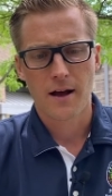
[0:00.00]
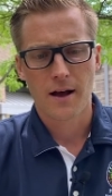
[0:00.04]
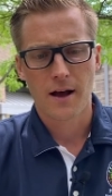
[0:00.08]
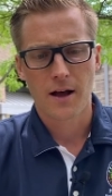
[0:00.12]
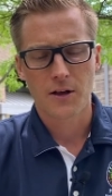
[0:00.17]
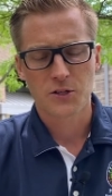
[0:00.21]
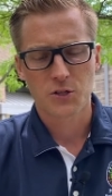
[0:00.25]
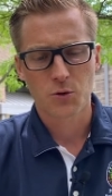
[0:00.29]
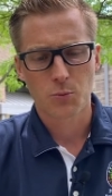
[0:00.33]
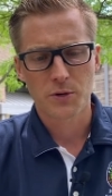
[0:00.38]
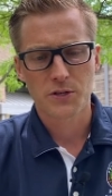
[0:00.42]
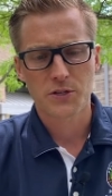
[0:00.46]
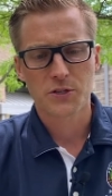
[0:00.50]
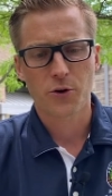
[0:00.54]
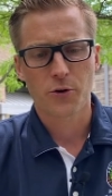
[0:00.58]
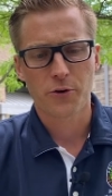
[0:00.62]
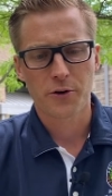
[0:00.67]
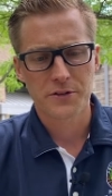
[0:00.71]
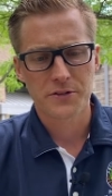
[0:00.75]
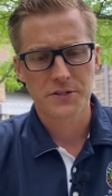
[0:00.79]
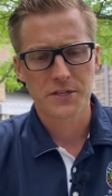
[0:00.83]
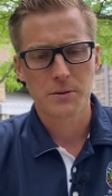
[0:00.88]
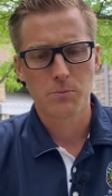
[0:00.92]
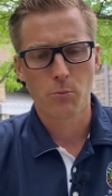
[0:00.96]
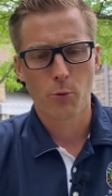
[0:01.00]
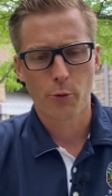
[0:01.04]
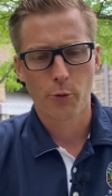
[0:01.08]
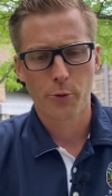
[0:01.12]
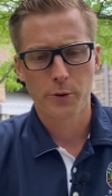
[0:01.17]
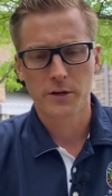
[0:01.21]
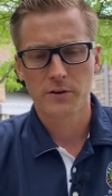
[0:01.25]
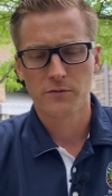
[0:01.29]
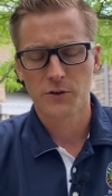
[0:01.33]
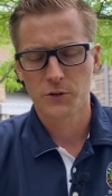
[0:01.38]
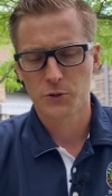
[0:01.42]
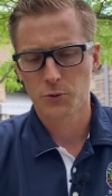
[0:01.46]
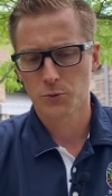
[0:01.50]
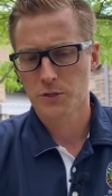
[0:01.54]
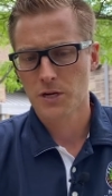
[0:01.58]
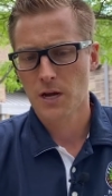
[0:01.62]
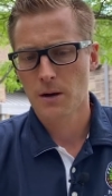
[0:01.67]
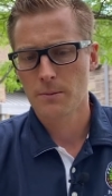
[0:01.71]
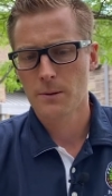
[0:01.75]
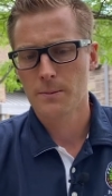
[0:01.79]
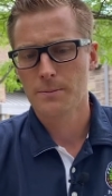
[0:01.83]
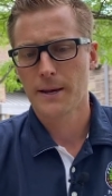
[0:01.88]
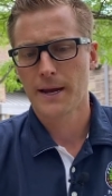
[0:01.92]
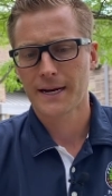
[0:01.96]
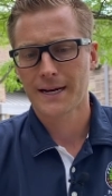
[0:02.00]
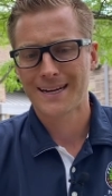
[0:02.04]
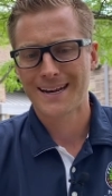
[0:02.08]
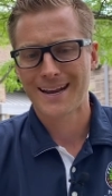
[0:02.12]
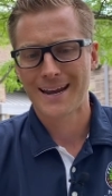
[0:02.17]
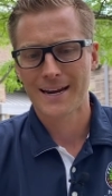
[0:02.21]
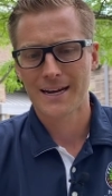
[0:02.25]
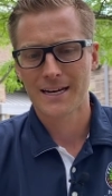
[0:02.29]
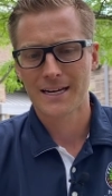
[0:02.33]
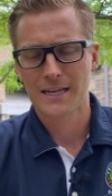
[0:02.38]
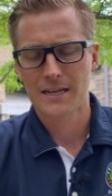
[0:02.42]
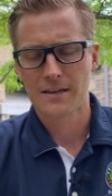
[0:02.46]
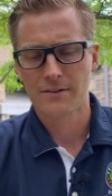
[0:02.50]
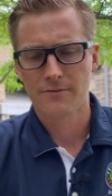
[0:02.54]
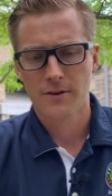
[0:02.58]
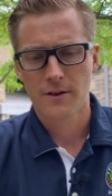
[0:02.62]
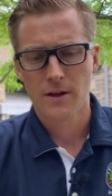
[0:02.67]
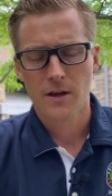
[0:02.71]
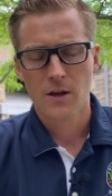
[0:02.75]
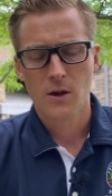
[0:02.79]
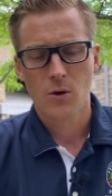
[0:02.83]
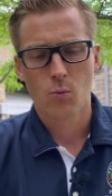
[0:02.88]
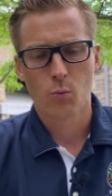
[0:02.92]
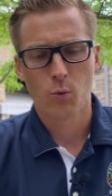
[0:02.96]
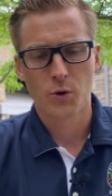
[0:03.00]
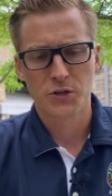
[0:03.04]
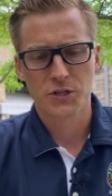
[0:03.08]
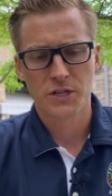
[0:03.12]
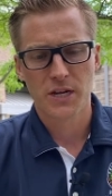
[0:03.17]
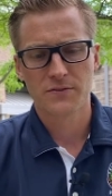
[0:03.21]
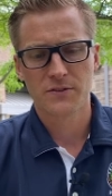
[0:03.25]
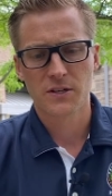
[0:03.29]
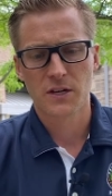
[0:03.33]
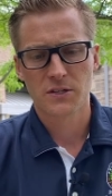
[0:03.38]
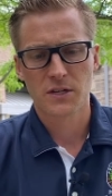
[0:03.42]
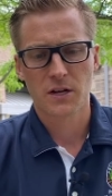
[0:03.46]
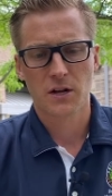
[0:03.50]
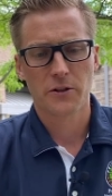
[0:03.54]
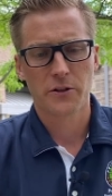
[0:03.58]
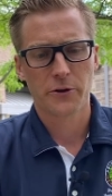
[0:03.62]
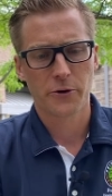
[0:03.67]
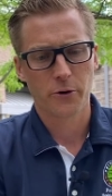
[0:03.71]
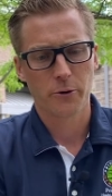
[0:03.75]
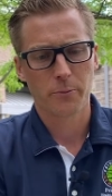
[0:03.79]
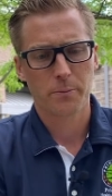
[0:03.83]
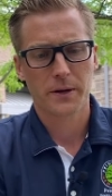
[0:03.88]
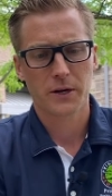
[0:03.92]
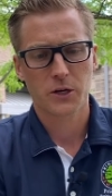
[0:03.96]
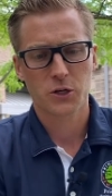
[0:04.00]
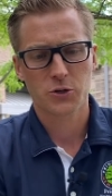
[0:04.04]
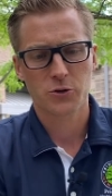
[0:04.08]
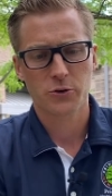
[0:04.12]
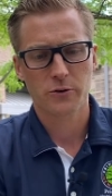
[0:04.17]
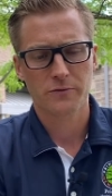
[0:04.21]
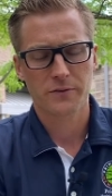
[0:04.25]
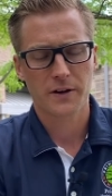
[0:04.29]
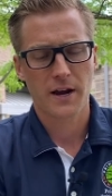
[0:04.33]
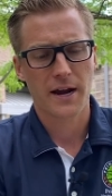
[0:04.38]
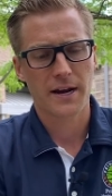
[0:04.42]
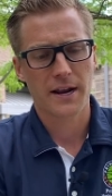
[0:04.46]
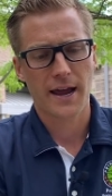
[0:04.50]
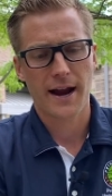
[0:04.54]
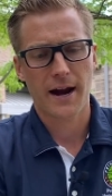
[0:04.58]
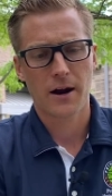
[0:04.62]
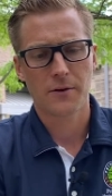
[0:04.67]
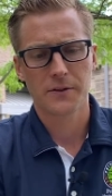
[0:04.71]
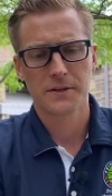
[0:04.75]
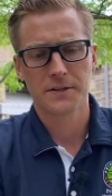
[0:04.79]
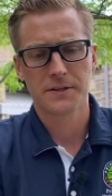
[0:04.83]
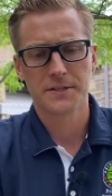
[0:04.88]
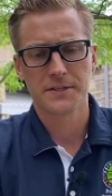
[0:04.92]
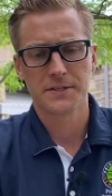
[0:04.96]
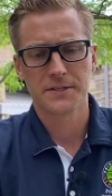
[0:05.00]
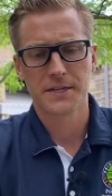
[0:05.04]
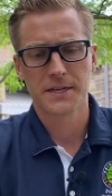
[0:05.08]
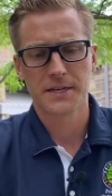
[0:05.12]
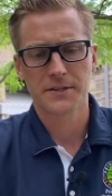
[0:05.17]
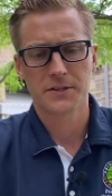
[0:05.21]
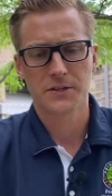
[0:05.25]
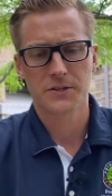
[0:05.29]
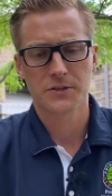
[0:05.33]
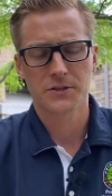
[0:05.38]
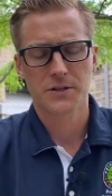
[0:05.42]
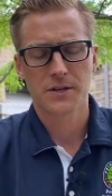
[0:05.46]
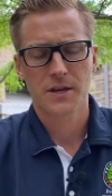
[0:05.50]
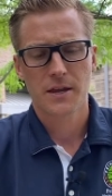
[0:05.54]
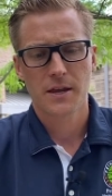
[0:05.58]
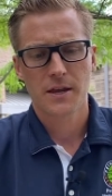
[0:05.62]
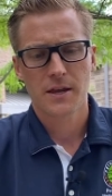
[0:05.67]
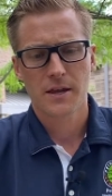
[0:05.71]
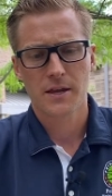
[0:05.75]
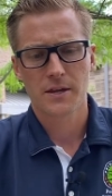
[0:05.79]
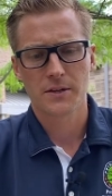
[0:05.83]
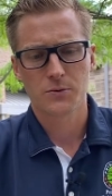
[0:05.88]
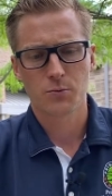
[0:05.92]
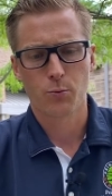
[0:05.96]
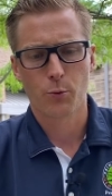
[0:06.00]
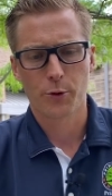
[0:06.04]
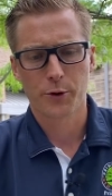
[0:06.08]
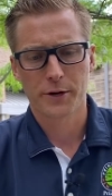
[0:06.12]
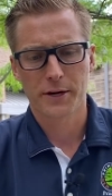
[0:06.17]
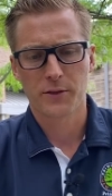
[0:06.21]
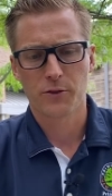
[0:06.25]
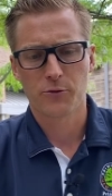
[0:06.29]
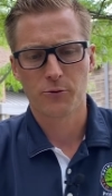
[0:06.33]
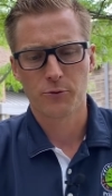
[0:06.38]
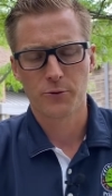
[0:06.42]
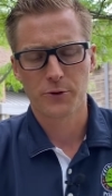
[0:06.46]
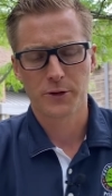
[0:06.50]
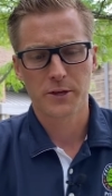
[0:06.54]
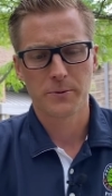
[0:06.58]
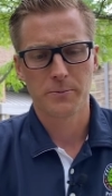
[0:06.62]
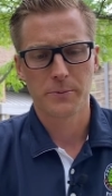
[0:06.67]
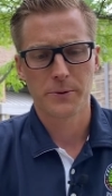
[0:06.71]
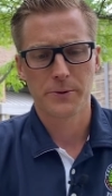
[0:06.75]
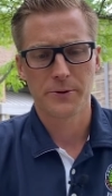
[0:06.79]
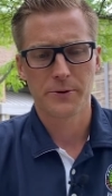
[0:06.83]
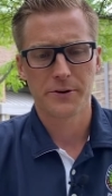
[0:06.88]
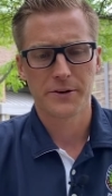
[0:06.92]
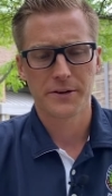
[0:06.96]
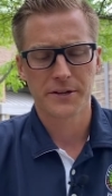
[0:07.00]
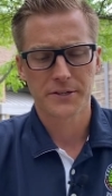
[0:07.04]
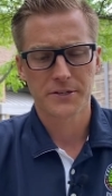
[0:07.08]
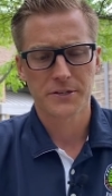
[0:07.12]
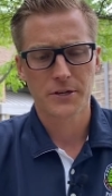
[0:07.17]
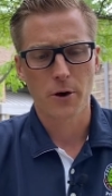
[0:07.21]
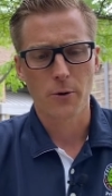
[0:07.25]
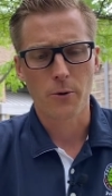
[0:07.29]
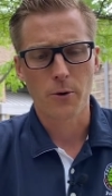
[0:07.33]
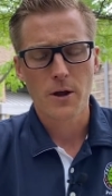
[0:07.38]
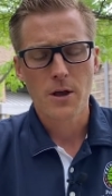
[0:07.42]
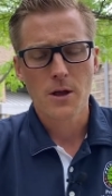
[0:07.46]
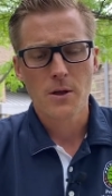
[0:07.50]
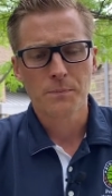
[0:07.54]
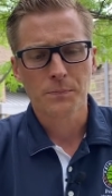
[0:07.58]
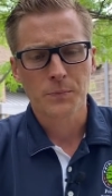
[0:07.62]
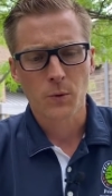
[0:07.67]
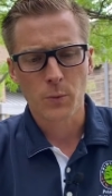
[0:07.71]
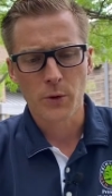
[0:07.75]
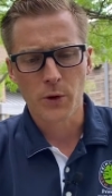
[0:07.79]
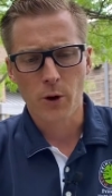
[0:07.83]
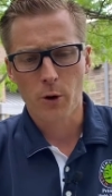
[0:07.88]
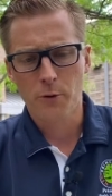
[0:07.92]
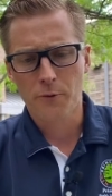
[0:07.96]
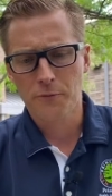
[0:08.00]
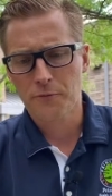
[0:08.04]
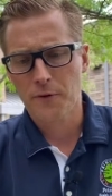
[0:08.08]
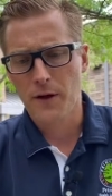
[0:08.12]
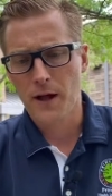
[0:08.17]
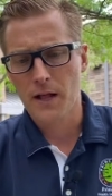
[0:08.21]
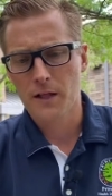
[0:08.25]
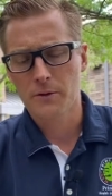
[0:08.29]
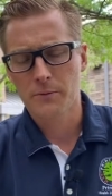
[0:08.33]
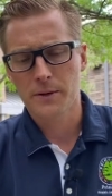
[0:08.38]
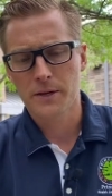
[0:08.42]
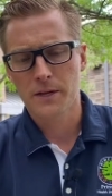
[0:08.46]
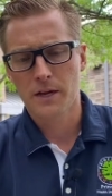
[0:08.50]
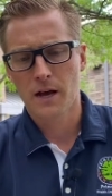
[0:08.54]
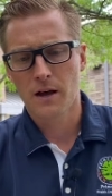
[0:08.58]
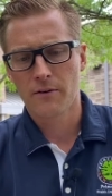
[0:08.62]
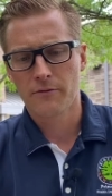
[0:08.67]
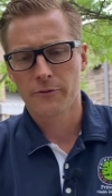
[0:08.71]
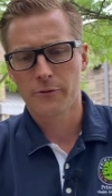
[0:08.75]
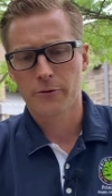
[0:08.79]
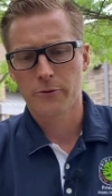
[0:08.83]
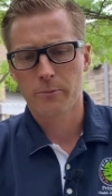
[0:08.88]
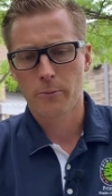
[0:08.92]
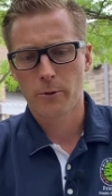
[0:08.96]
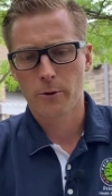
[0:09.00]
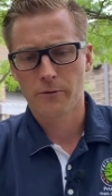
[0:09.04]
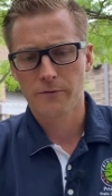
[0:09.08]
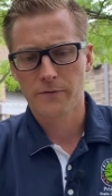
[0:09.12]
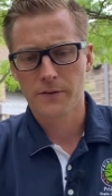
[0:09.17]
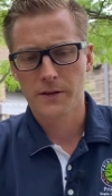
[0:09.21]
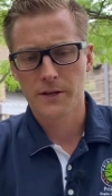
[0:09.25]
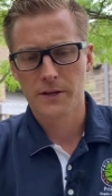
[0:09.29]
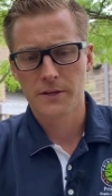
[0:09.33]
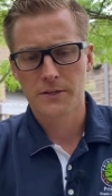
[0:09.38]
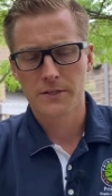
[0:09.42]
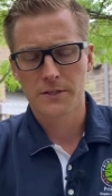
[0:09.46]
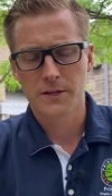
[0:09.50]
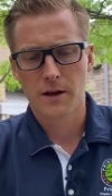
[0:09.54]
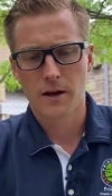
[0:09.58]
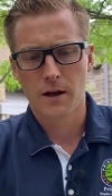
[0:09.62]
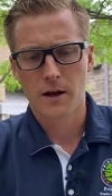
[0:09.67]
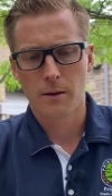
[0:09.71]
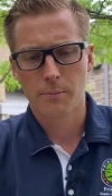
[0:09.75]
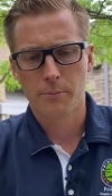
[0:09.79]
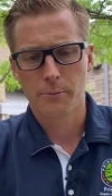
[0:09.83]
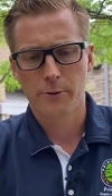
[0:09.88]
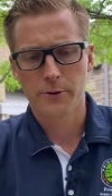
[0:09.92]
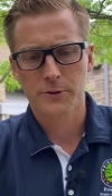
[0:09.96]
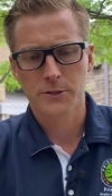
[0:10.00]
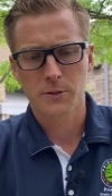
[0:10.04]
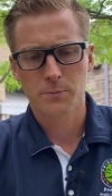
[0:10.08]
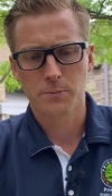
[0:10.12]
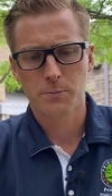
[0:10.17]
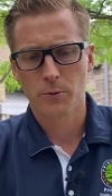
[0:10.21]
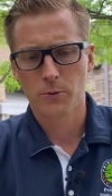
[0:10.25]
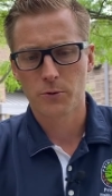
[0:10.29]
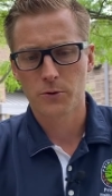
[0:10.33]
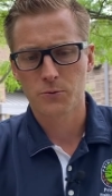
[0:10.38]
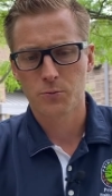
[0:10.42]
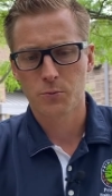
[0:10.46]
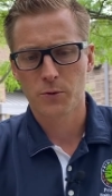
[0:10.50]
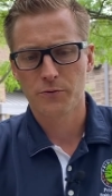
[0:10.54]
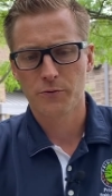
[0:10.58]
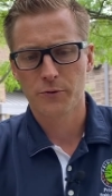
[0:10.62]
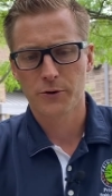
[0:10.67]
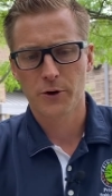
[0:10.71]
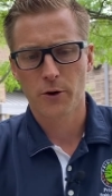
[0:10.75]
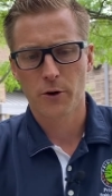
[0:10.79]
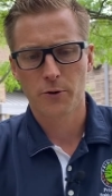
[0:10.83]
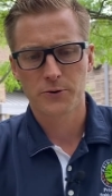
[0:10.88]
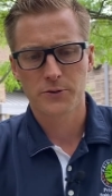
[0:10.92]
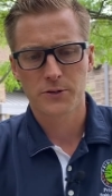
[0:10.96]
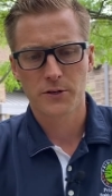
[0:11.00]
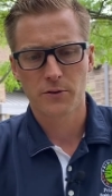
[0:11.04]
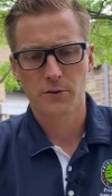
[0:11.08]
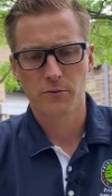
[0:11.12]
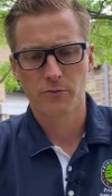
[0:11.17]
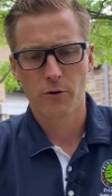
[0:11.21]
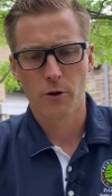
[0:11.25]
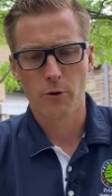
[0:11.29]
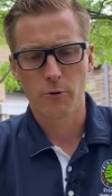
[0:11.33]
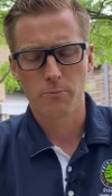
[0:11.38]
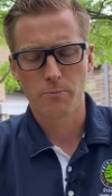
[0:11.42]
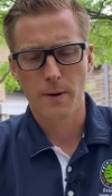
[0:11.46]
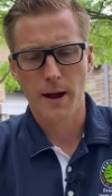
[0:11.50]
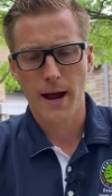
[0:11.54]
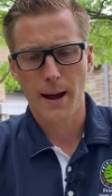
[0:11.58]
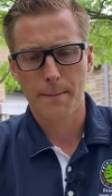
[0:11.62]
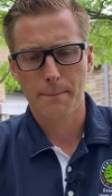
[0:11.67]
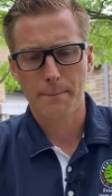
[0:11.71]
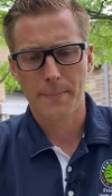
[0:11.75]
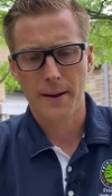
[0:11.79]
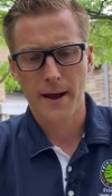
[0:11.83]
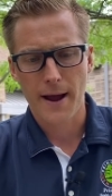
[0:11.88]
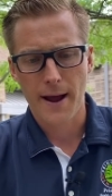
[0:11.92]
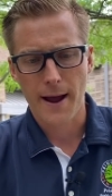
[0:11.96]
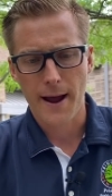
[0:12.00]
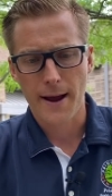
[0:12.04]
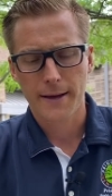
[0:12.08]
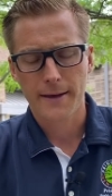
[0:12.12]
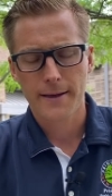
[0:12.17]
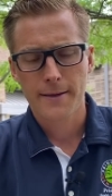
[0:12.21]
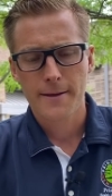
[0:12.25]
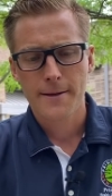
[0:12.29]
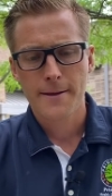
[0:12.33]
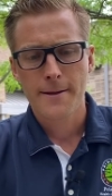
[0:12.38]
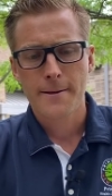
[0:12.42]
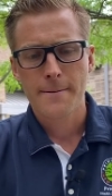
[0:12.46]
So we started to see more individuals coming back negative, which gives us a clearer picture of kind of how the disease is working through the community. So we are following Governor Murphy's principles with regards to the roadmap back.